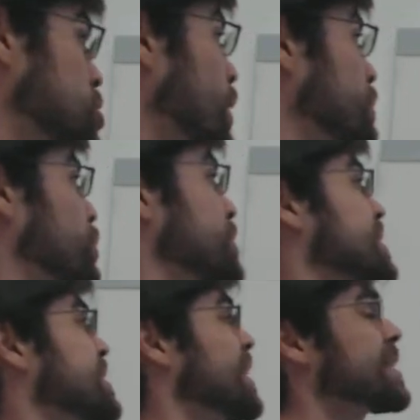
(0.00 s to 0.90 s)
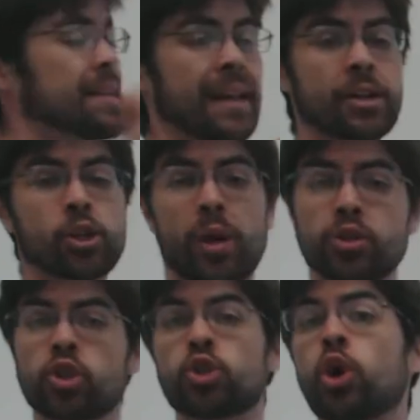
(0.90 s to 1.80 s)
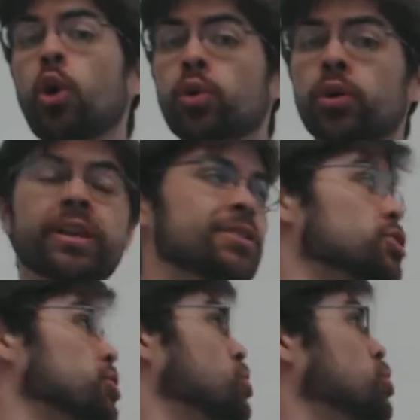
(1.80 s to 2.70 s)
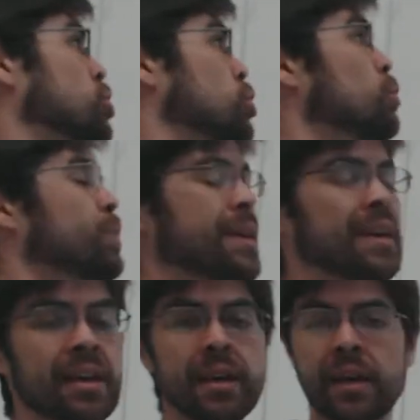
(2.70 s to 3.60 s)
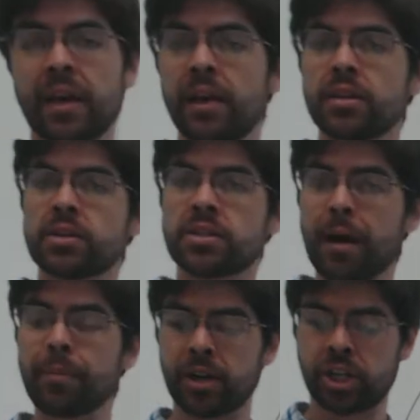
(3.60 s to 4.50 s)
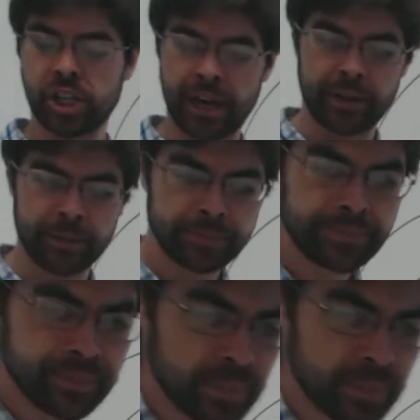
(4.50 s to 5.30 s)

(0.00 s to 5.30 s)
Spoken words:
So I can put 6 electrons total into the 2p subshell.